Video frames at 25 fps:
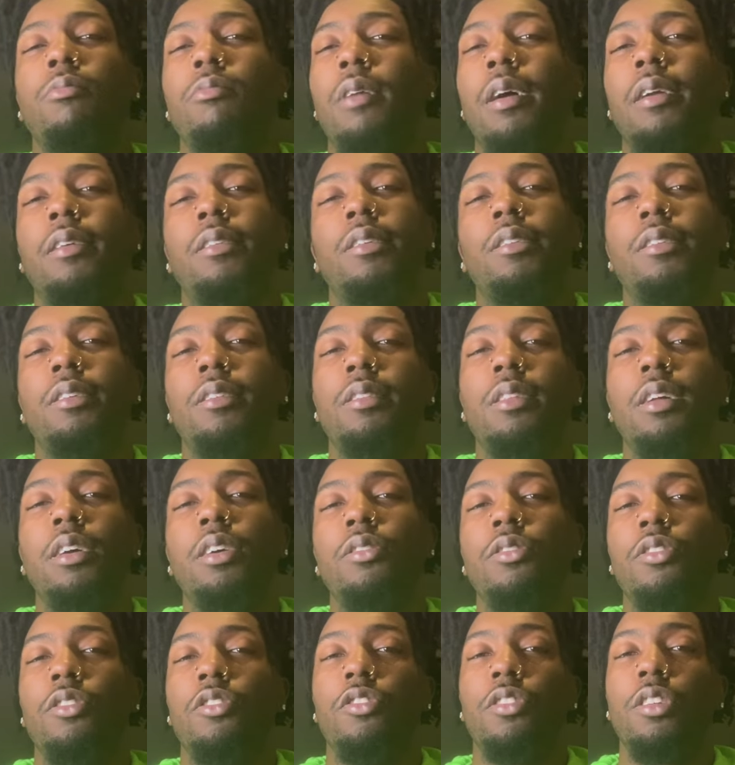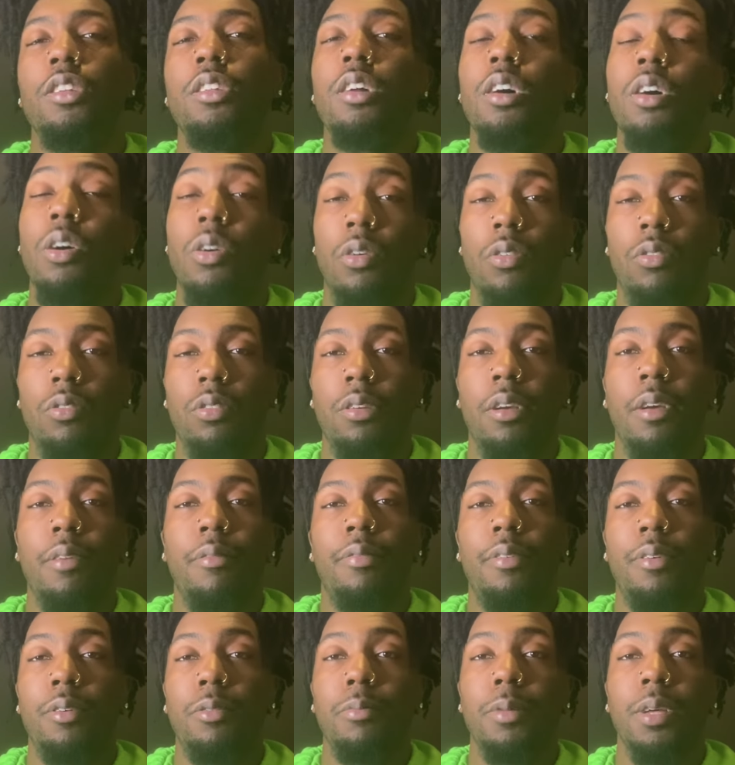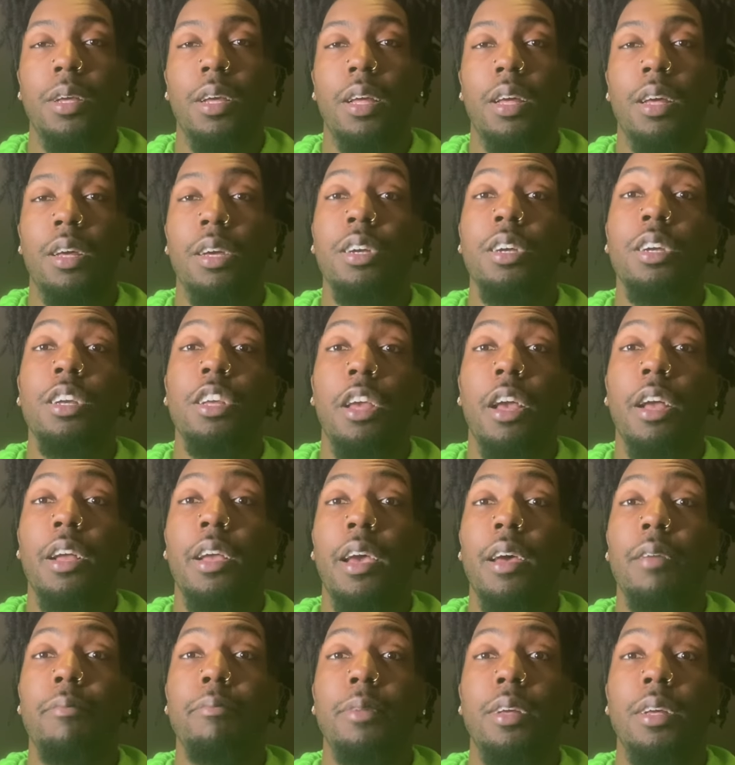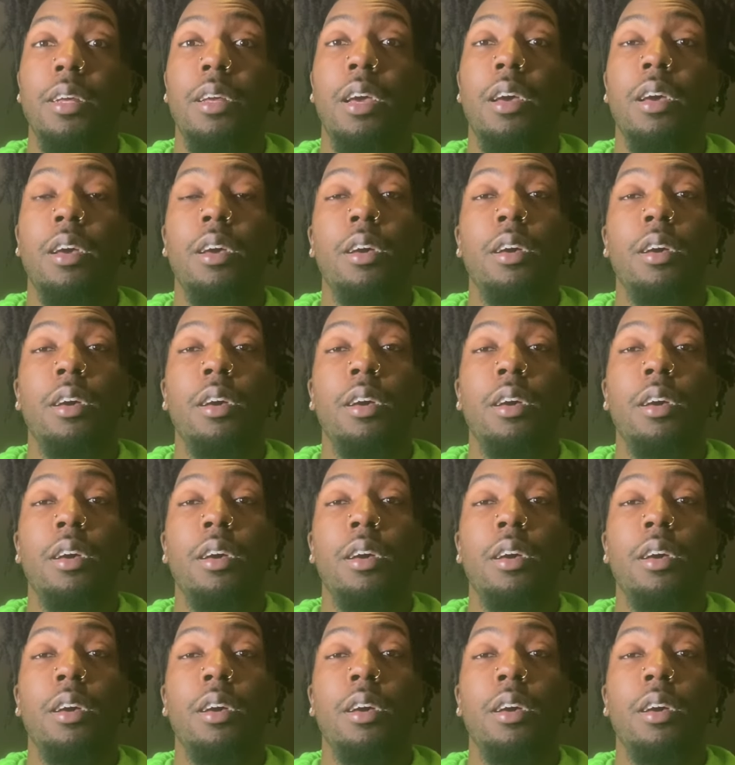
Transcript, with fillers: rather than the things that you don't. You feel me? You get me?